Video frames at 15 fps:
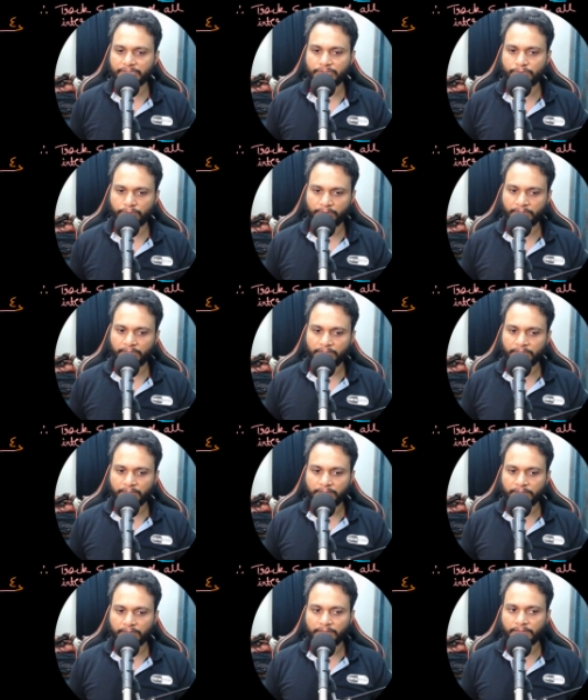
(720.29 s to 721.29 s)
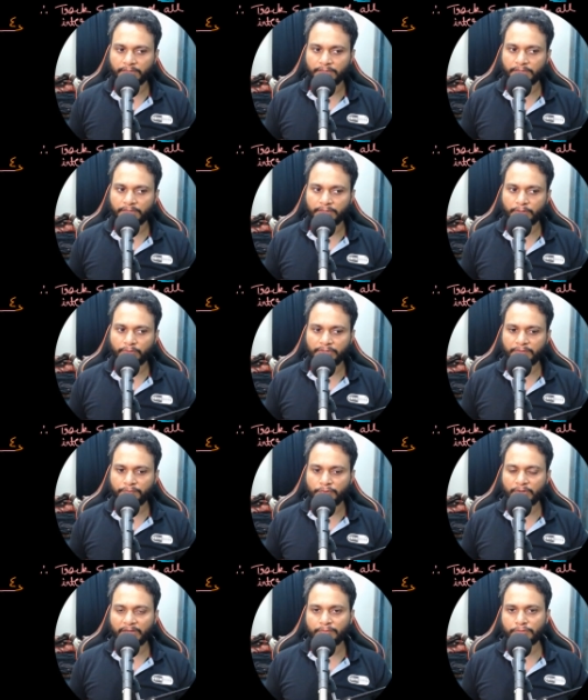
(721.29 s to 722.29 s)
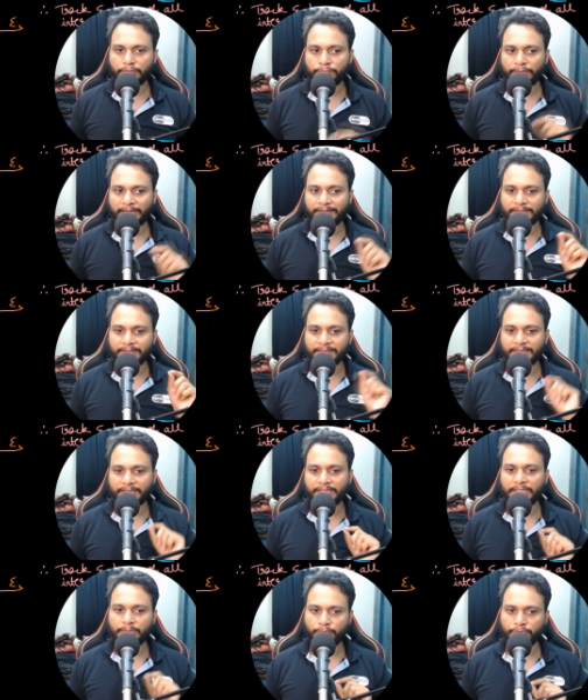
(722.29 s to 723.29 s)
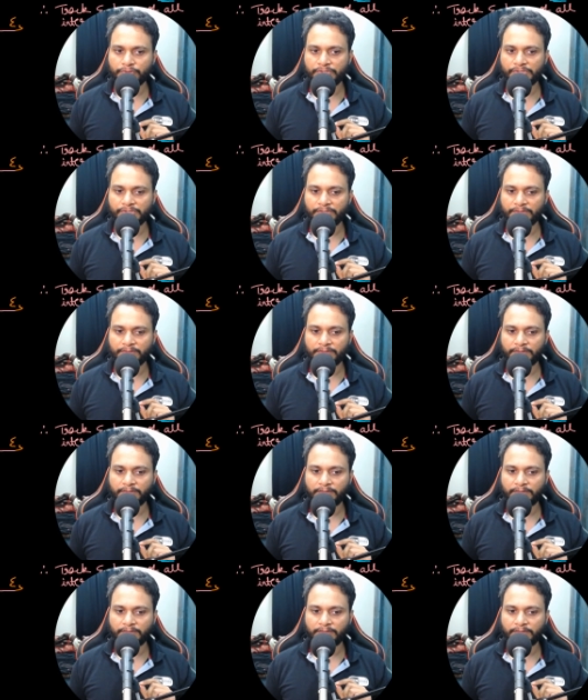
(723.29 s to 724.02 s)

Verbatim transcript: S2. Now if you have to find the correct position,